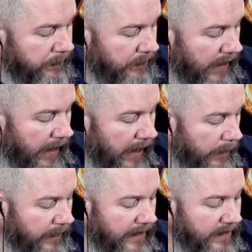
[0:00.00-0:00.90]

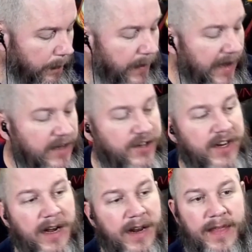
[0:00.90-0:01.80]
We've got some peach
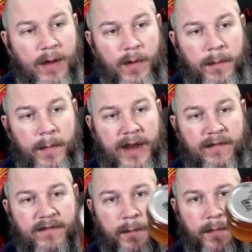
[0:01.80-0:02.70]
jelly that we made
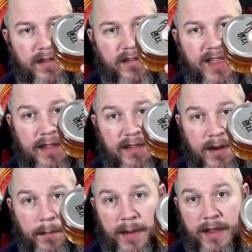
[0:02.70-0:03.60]
from the skins
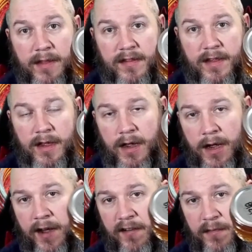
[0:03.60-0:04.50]
and pits
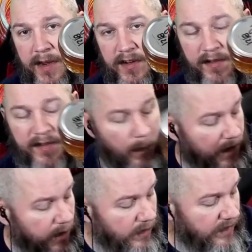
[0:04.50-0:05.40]
of peaches that we
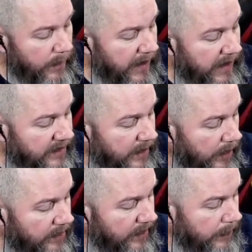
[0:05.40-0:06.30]
use for peach
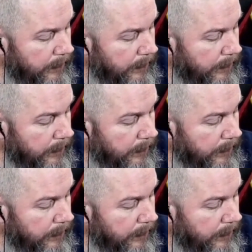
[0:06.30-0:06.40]
salsa.